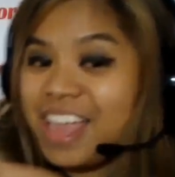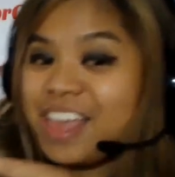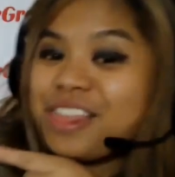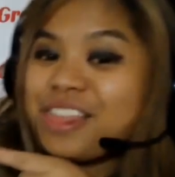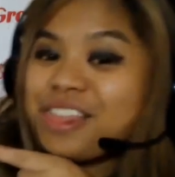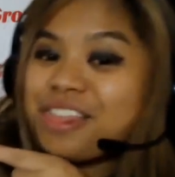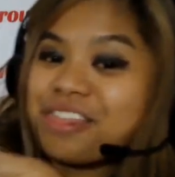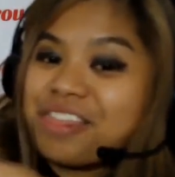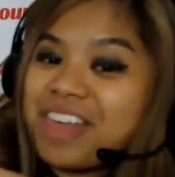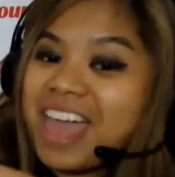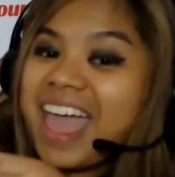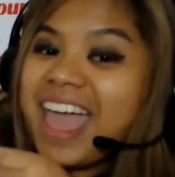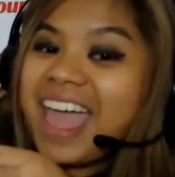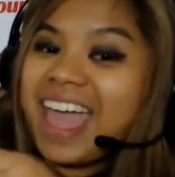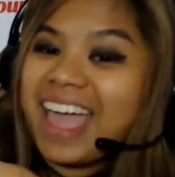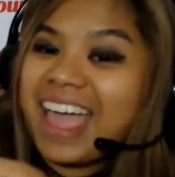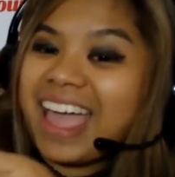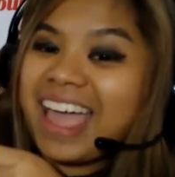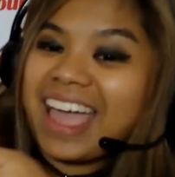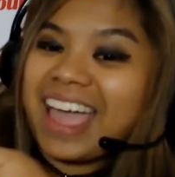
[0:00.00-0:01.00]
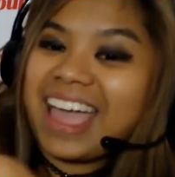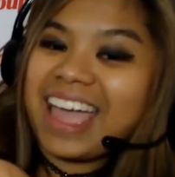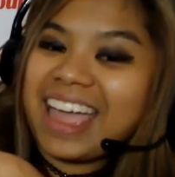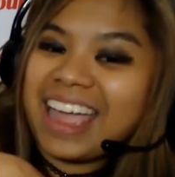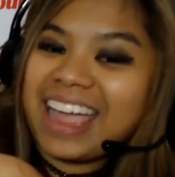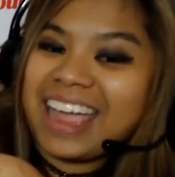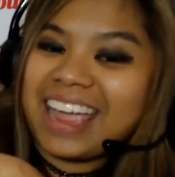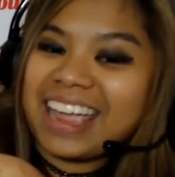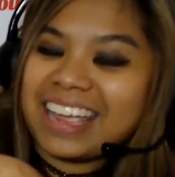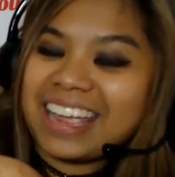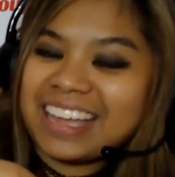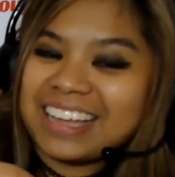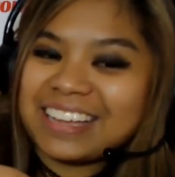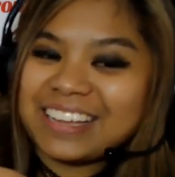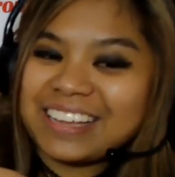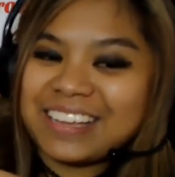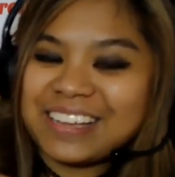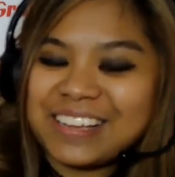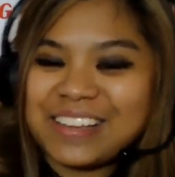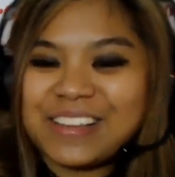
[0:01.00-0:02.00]
they.
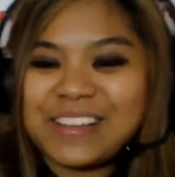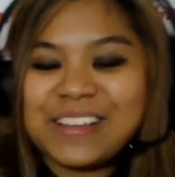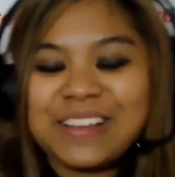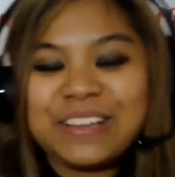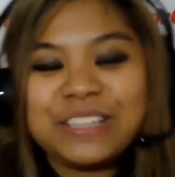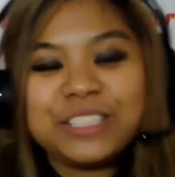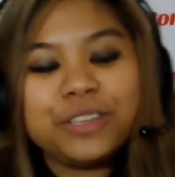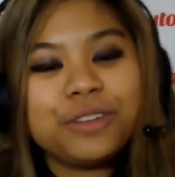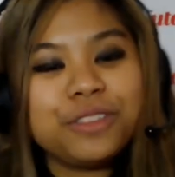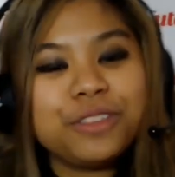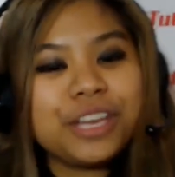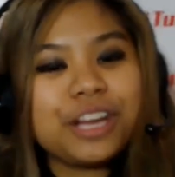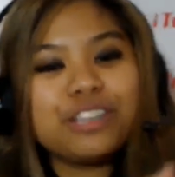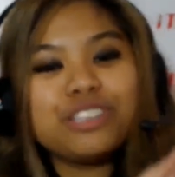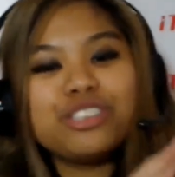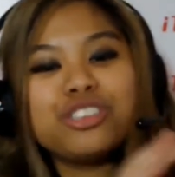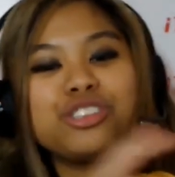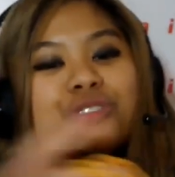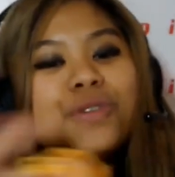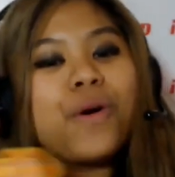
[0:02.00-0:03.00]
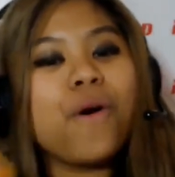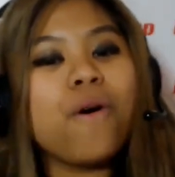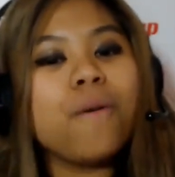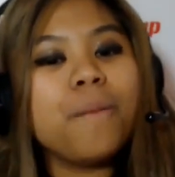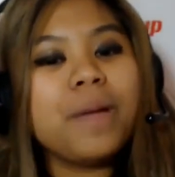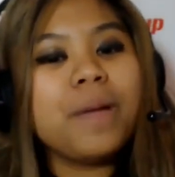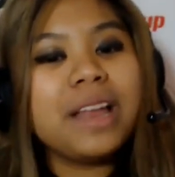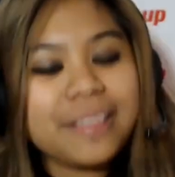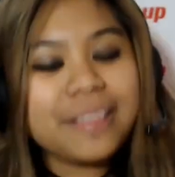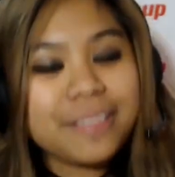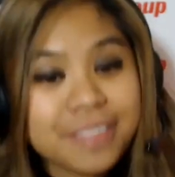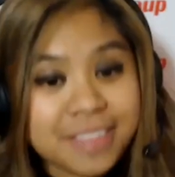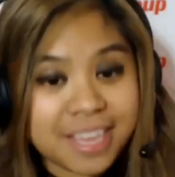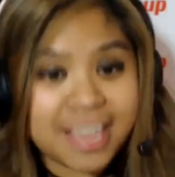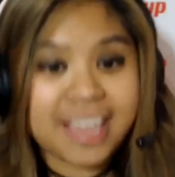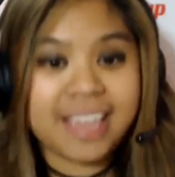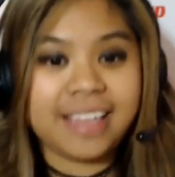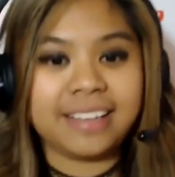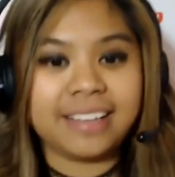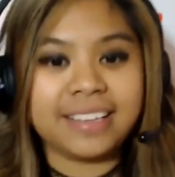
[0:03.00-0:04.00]
So there's so many
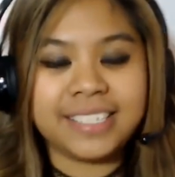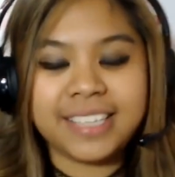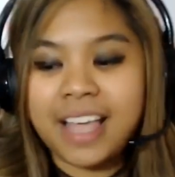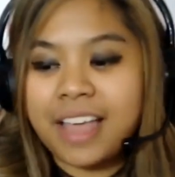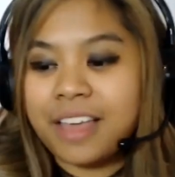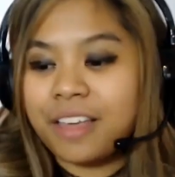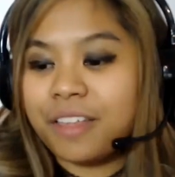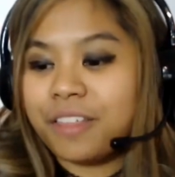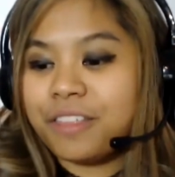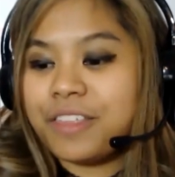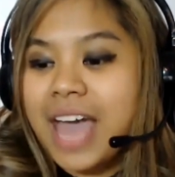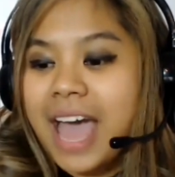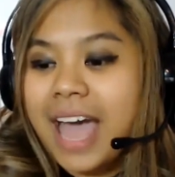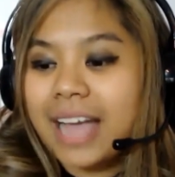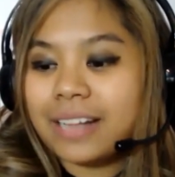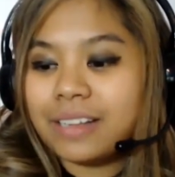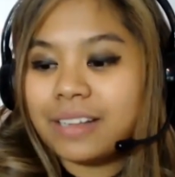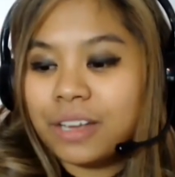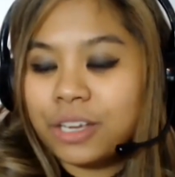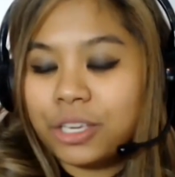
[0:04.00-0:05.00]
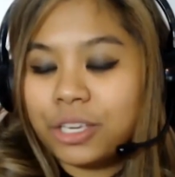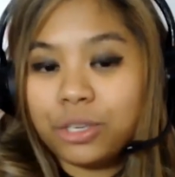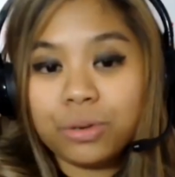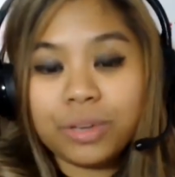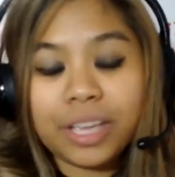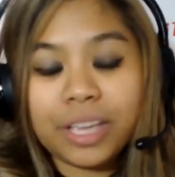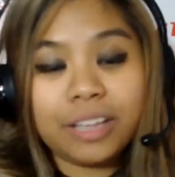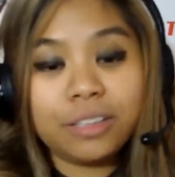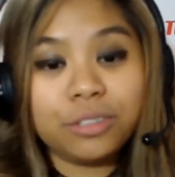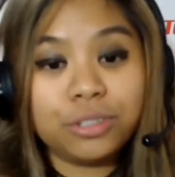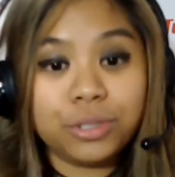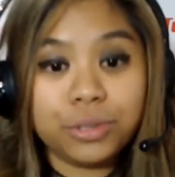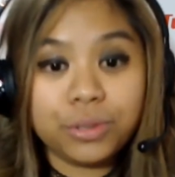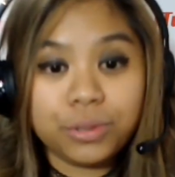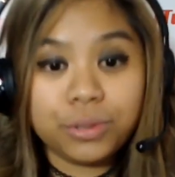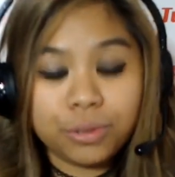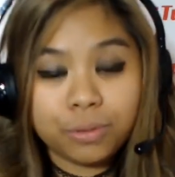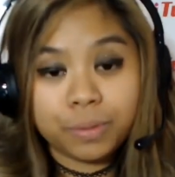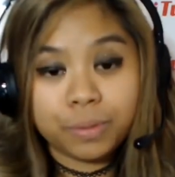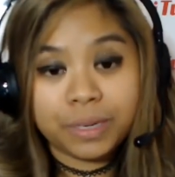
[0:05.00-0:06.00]
things that you can do
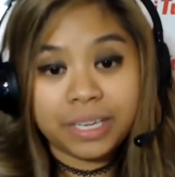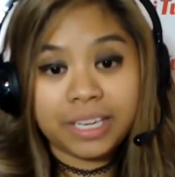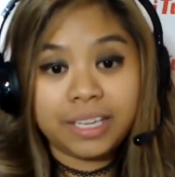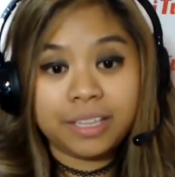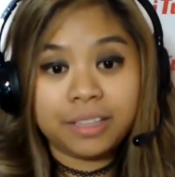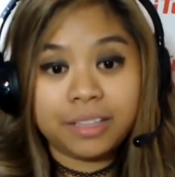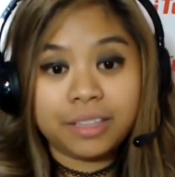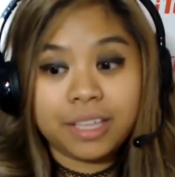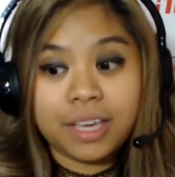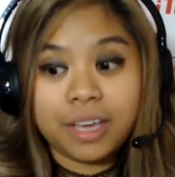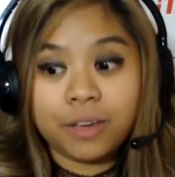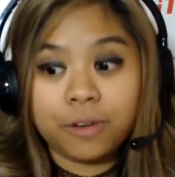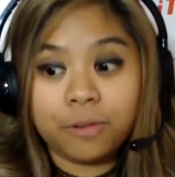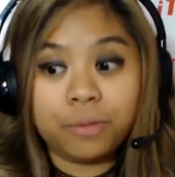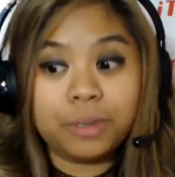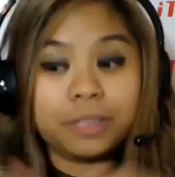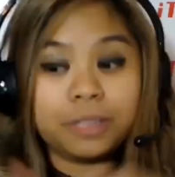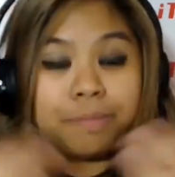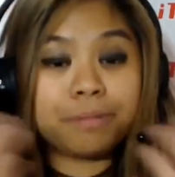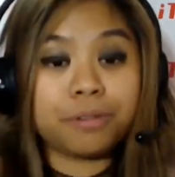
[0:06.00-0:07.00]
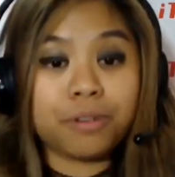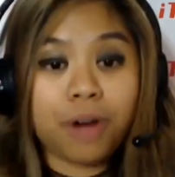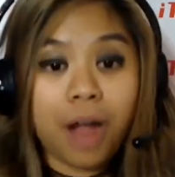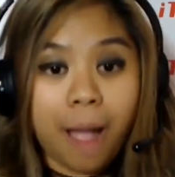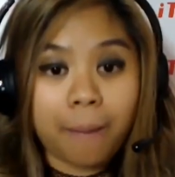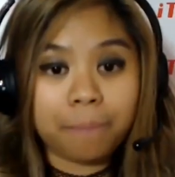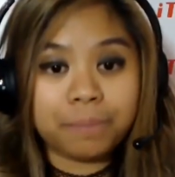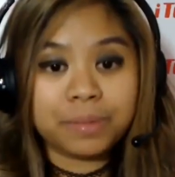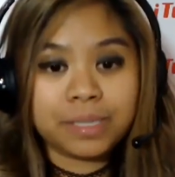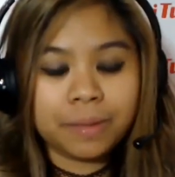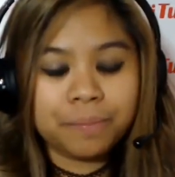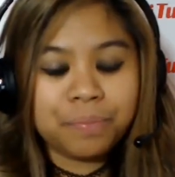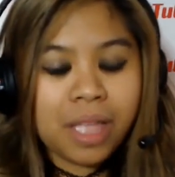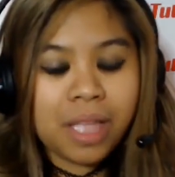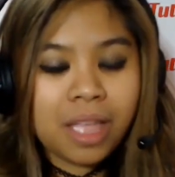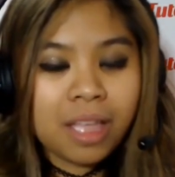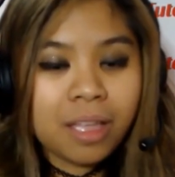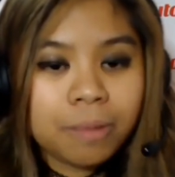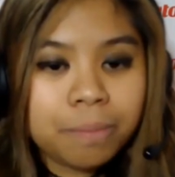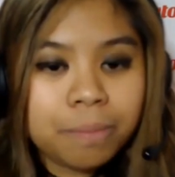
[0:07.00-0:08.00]
with props.
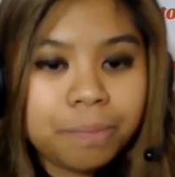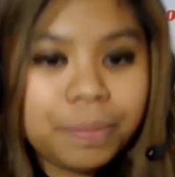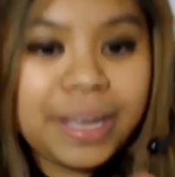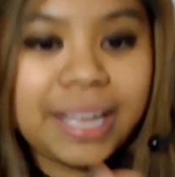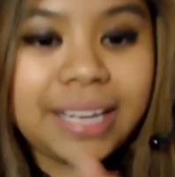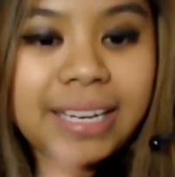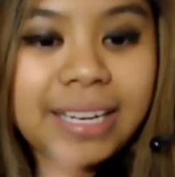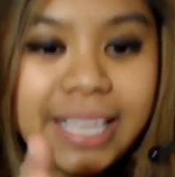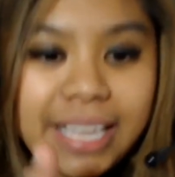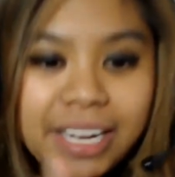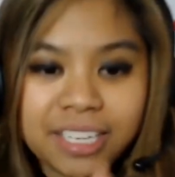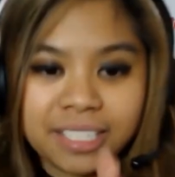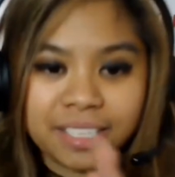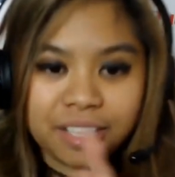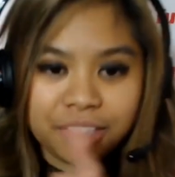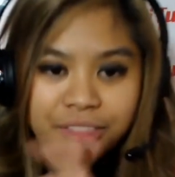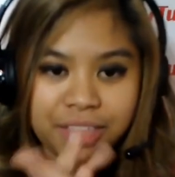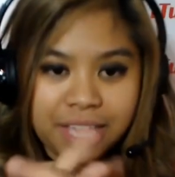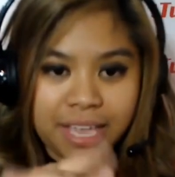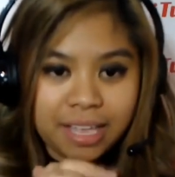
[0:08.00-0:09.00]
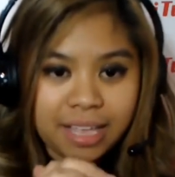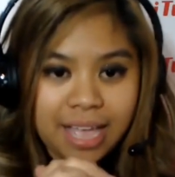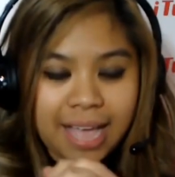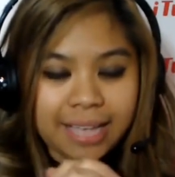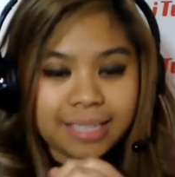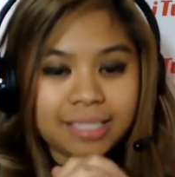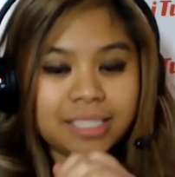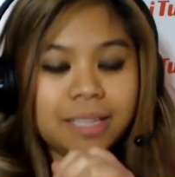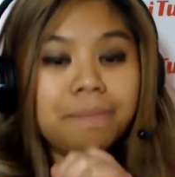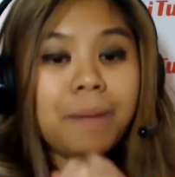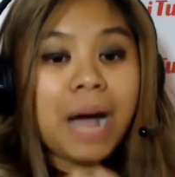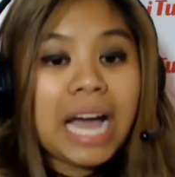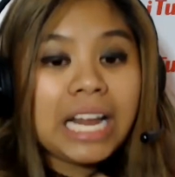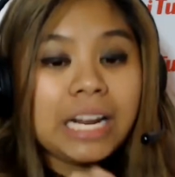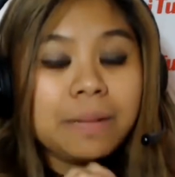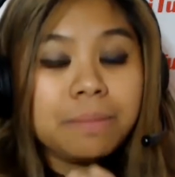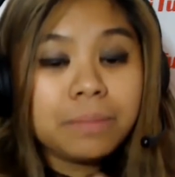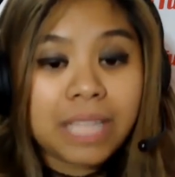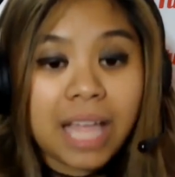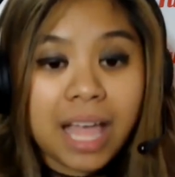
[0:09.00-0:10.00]
But here's the thing, guys. The bottom
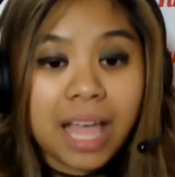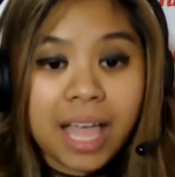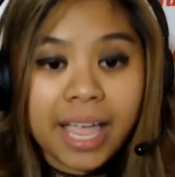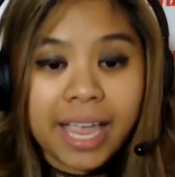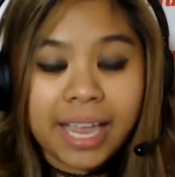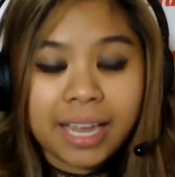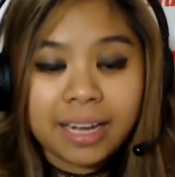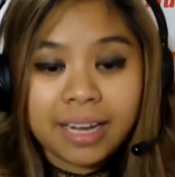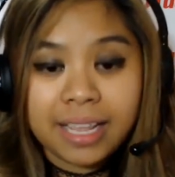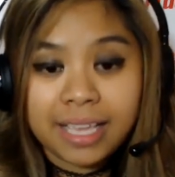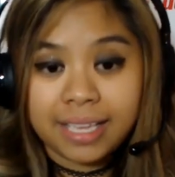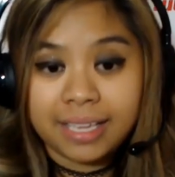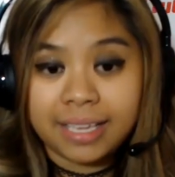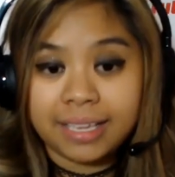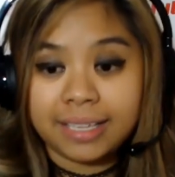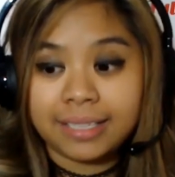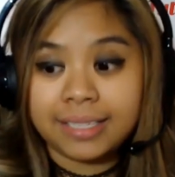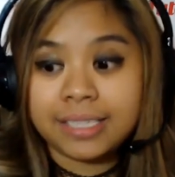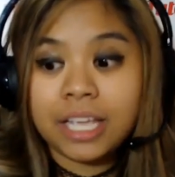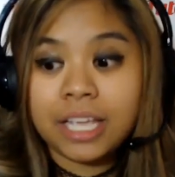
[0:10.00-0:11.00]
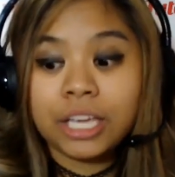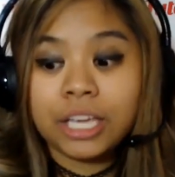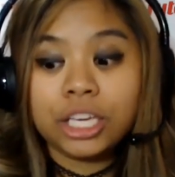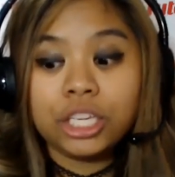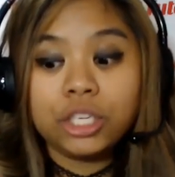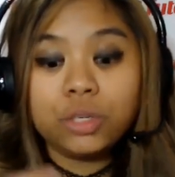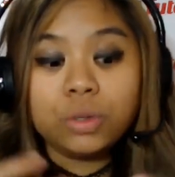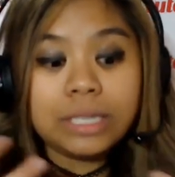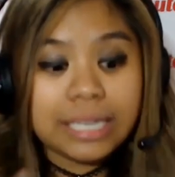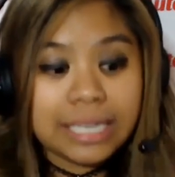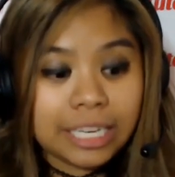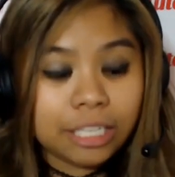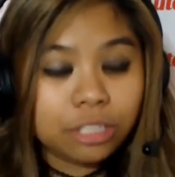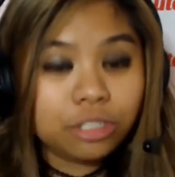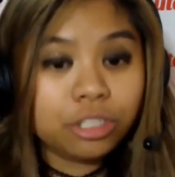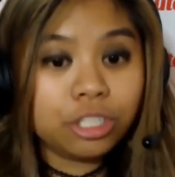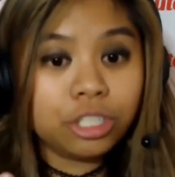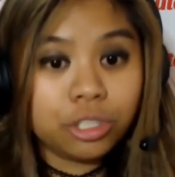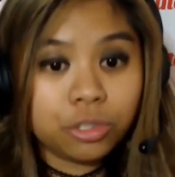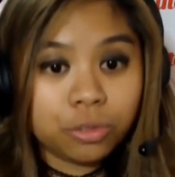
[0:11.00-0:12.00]
line is you need to
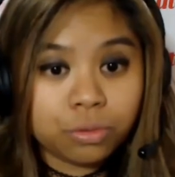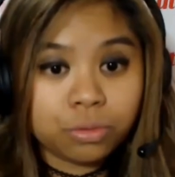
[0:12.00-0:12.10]
use